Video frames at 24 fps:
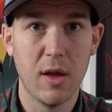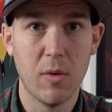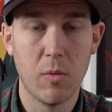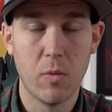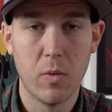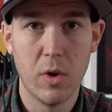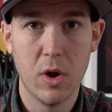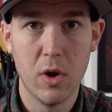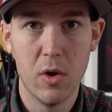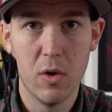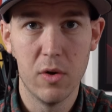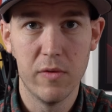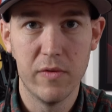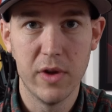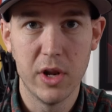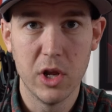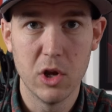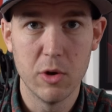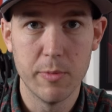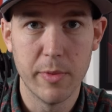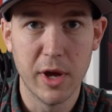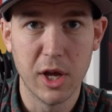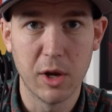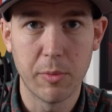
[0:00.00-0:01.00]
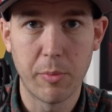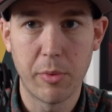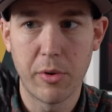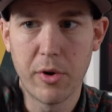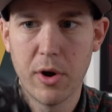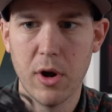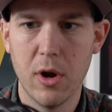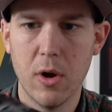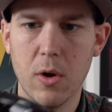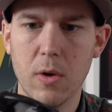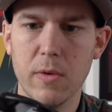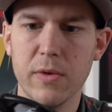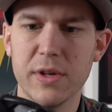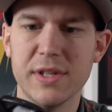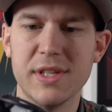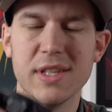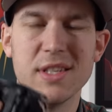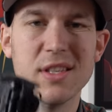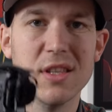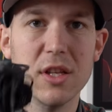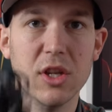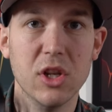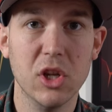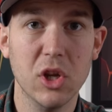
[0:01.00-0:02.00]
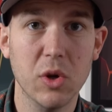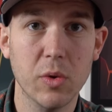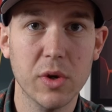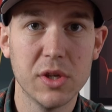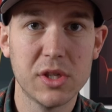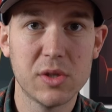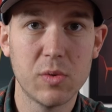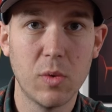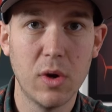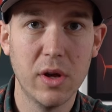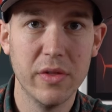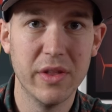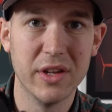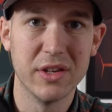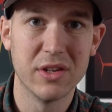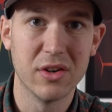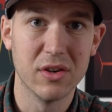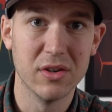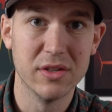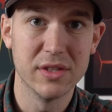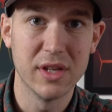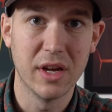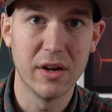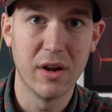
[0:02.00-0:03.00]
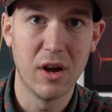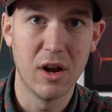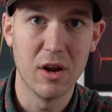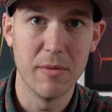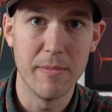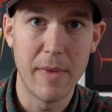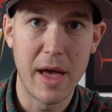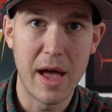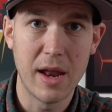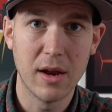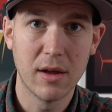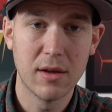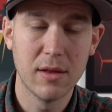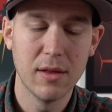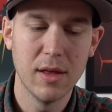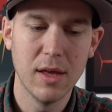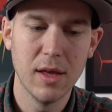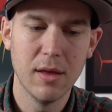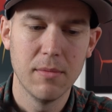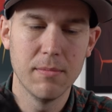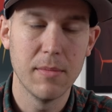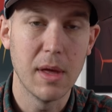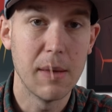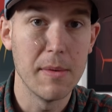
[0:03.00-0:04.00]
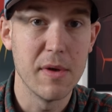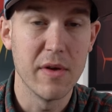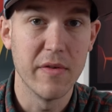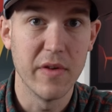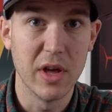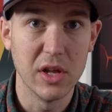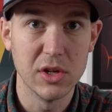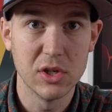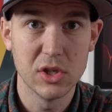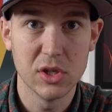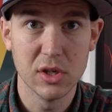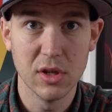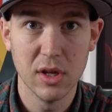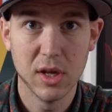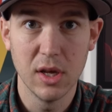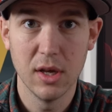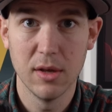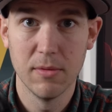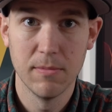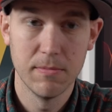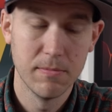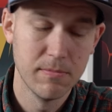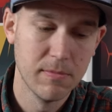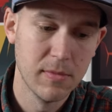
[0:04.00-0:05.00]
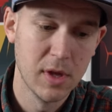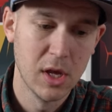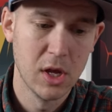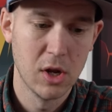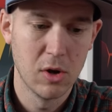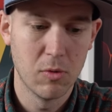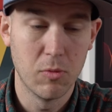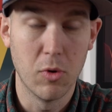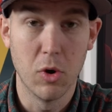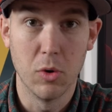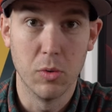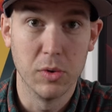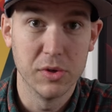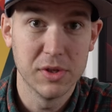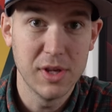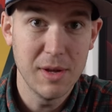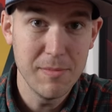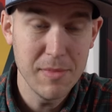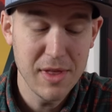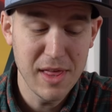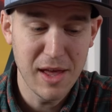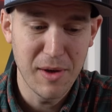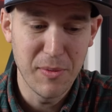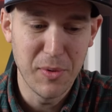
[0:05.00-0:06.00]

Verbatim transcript: a Rode VideoMic Pro. This isn't the newest one that turns on automatically. Maybe eventually Rode will send me